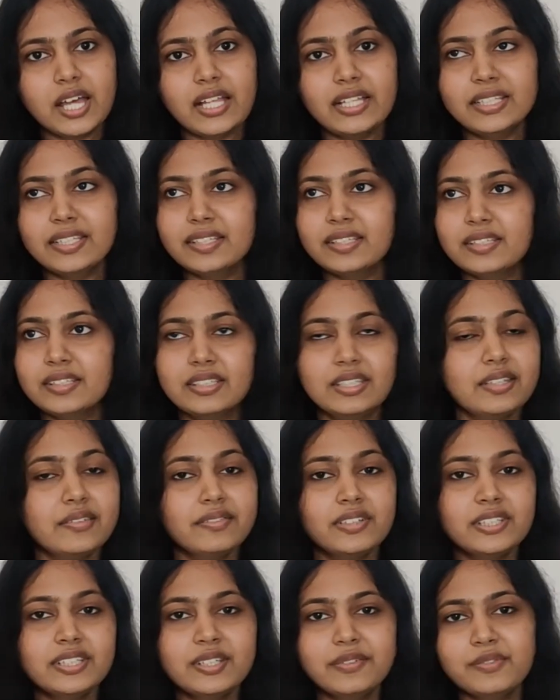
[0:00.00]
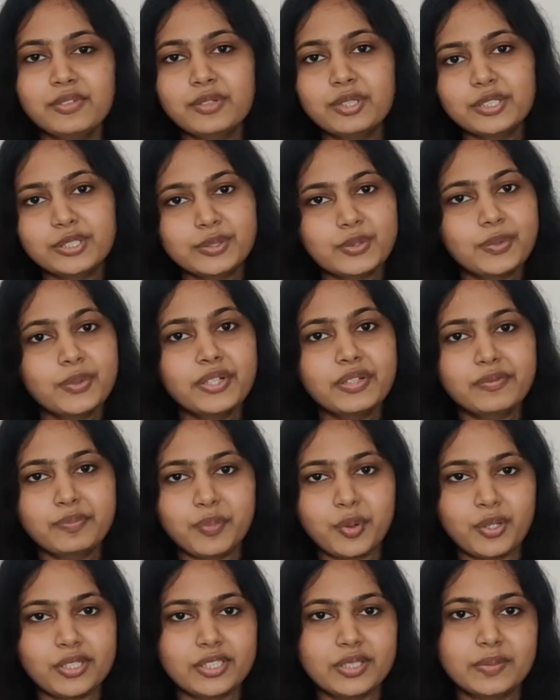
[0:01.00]
I'll even give you a tour if
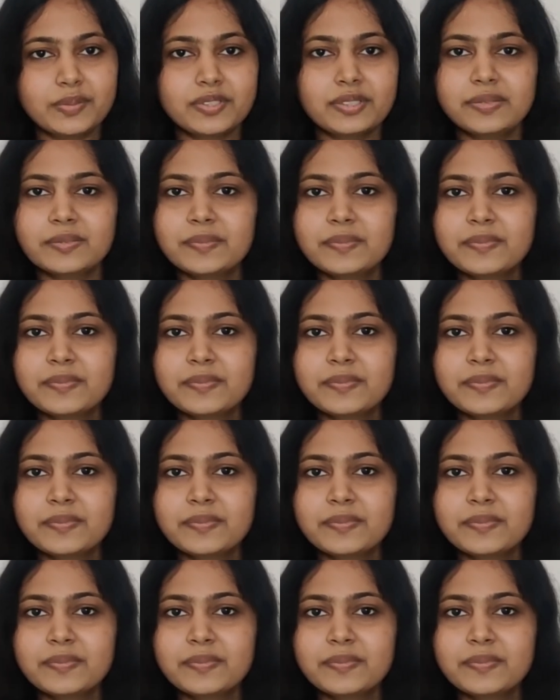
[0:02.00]
possible.